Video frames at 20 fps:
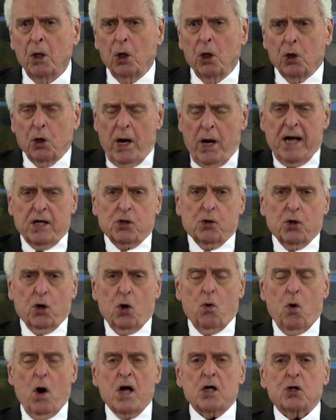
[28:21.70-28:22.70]
You ask the
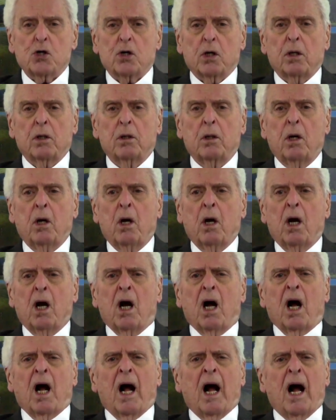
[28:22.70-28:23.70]
question,
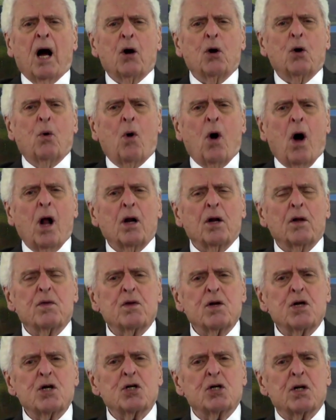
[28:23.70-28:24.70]
how do all of
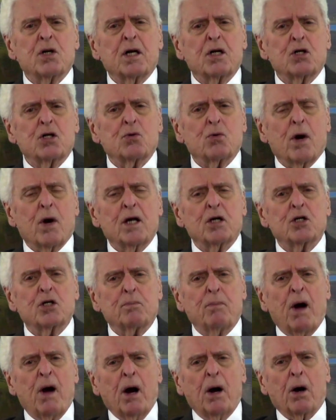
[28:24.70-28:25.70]
these things
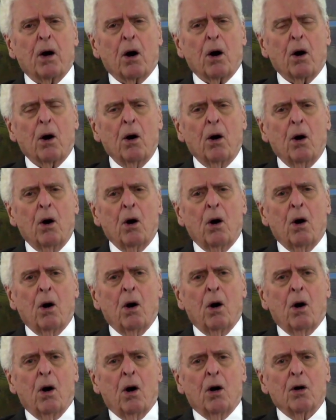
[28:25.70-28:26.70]
transpire?
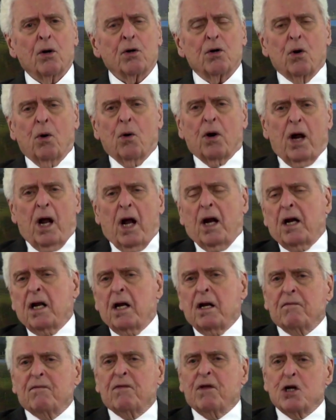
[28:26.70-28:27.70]
Don't
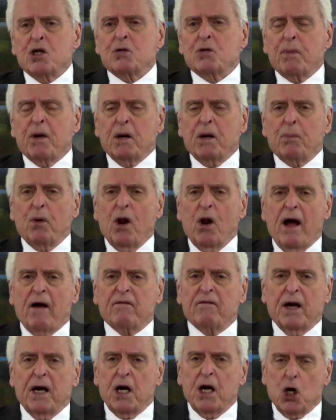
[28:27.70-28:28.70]
any of these people
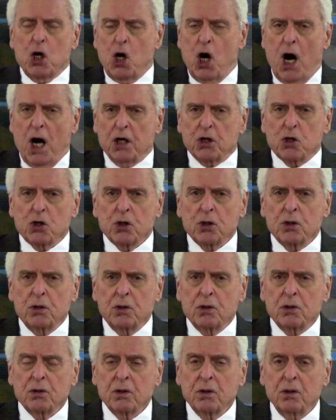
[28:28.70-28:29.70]
have any
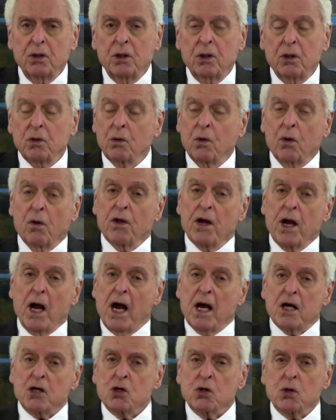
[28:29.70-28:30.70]
conscience? Well, the
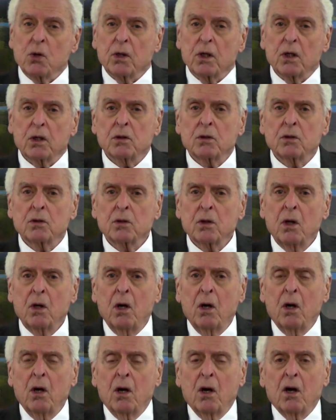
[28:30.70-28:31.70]
answer is
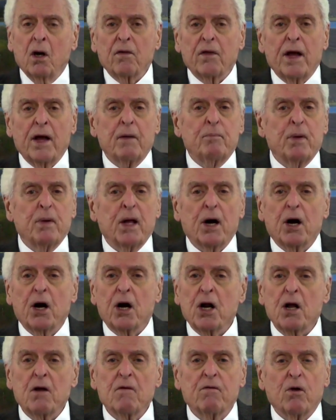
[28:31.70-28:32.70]
they've been at
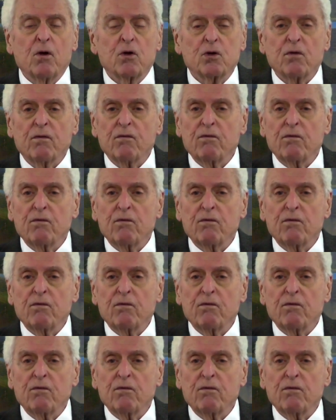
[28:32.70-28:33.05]
evil